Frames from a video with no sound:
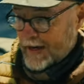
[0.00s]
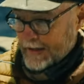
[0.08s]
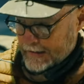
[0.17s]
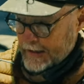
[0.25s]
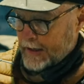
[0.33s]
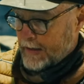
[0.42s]
I
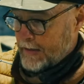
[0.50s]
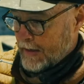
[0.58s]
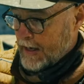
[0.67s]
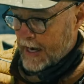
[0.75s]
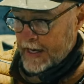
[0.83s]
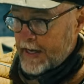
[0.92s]
did.
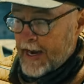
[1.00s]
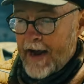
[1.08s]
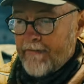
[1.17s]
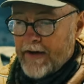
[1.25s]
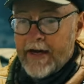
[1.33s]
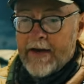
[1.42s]
Right. I didn't
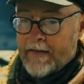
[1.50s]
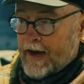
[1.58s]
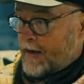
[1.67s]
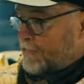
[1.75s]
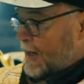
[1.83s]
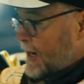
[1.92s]
have any of
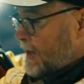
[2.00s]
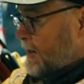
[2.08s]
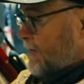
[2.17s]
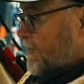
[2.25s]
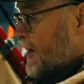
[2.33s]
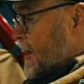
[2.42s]
that. I didn't
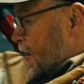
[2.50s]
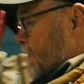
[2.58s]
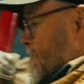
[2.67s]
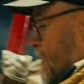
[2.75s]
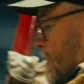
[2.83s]
even have